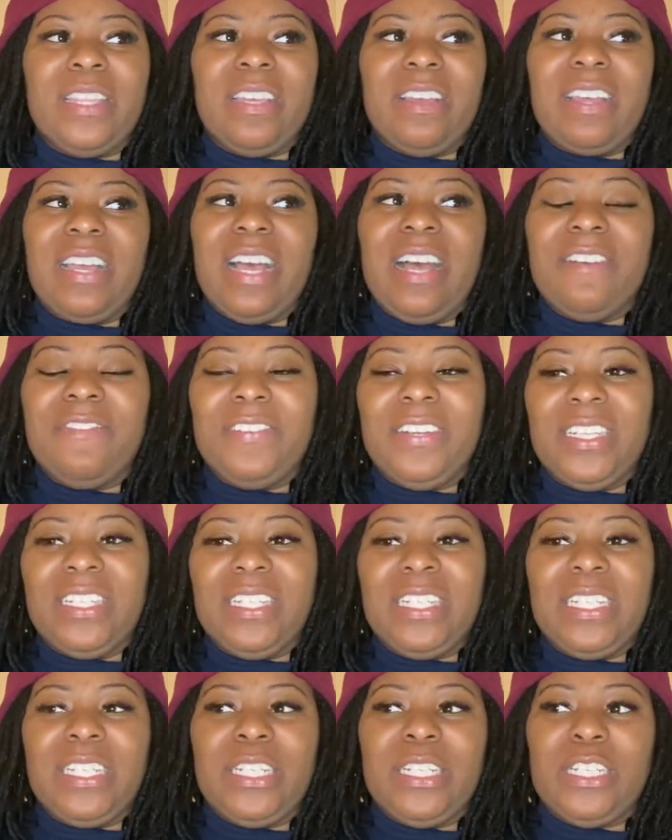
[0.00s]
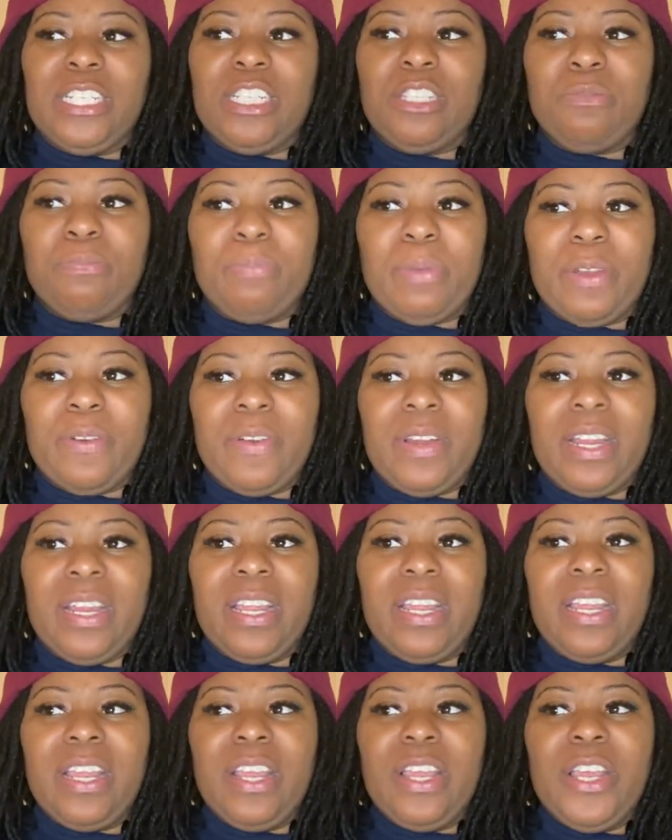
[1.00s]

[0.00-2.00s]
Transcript: their confidence and their spirit